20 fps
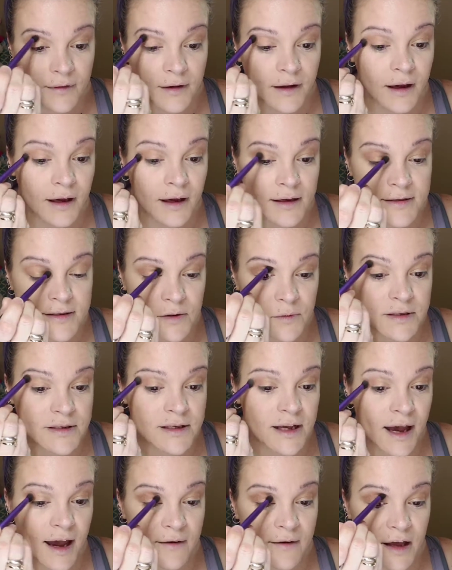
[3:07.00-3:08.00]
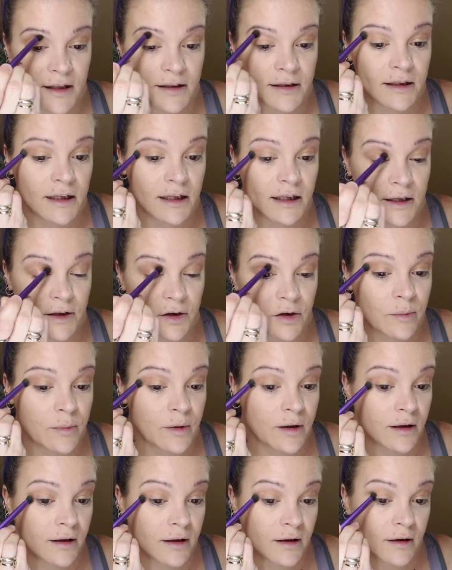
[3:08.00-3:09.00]
okay, so once I have that little
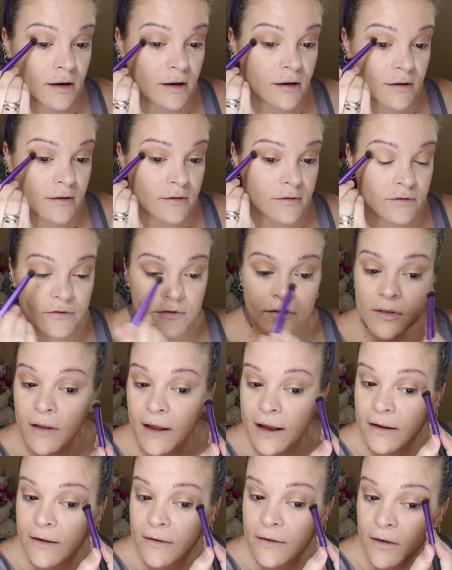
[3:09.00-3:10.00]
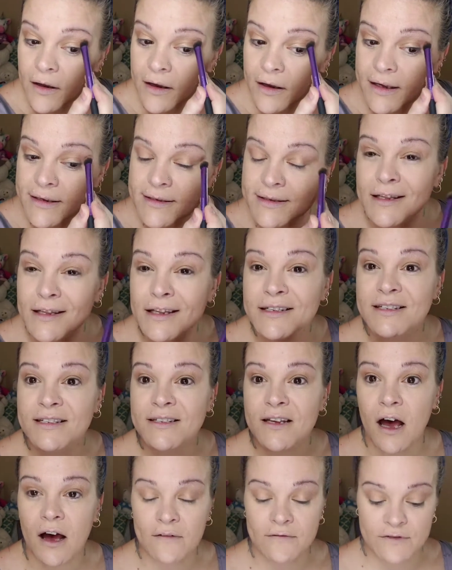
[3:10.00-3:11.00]
bit of, like, I guess the
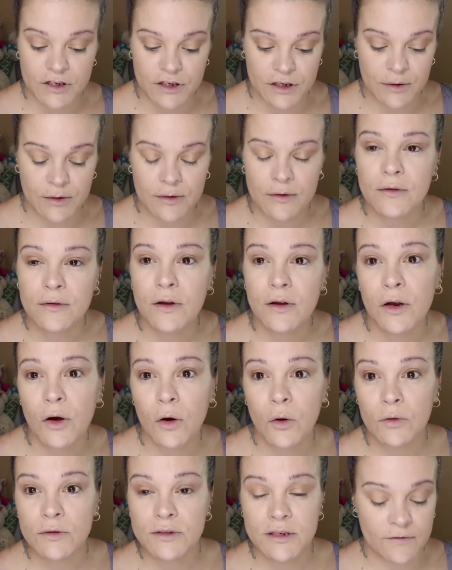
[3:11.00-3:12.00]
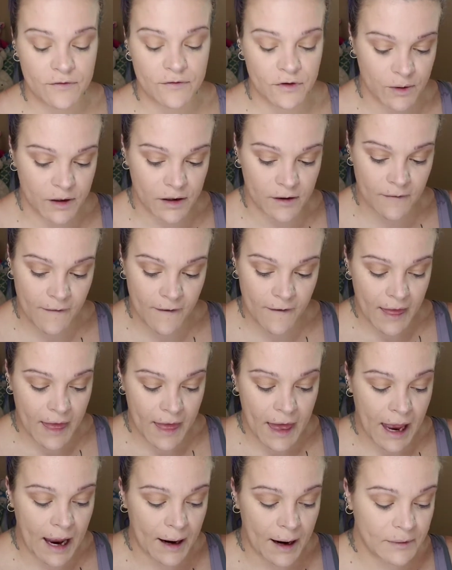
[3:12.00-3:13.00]
softer gold, if you will,
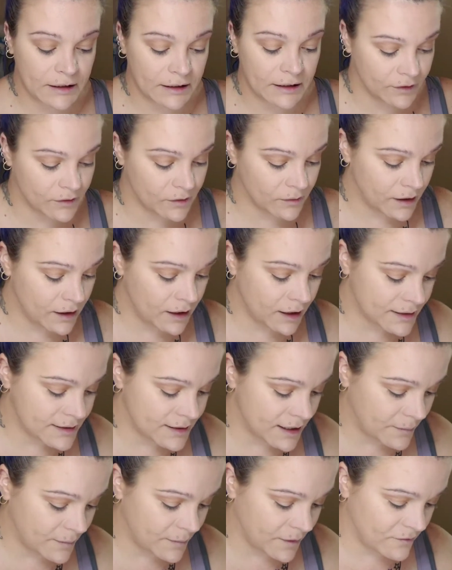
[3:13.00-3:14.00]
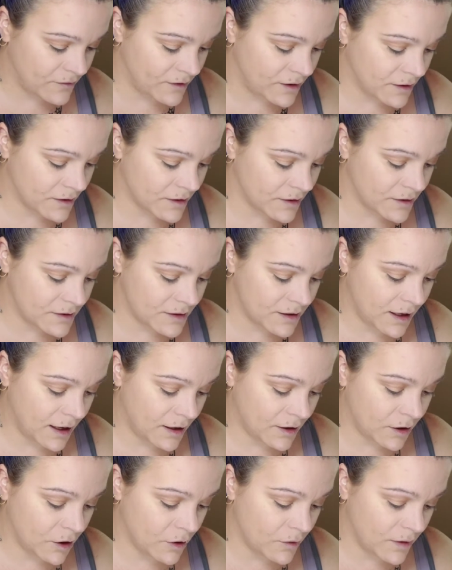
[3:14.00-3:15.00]
I'm literally going to take my finger
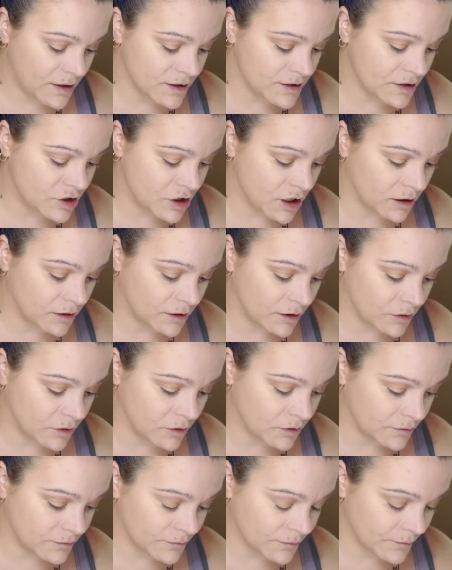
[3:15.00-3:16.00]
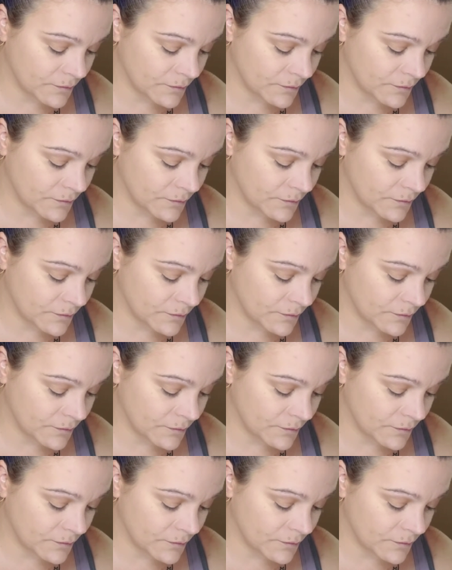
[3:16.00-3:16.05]
and go into chocolate gold.